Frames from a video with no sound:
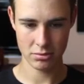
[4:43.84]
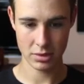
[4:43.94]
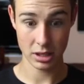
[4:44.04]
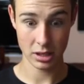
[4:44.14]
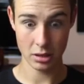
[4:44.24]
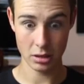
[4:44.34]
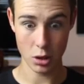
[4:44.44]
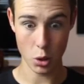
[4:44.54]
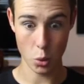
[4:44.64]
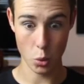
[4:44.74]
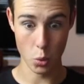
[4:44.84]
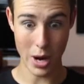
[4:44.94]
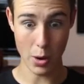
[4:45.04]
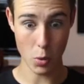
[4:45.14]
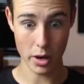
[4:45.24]
Hey, Blackcat.
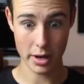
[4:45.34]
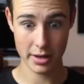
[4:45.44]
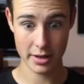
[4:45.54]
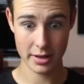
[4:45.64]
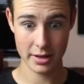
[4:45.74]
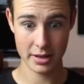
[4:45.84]
What's going on?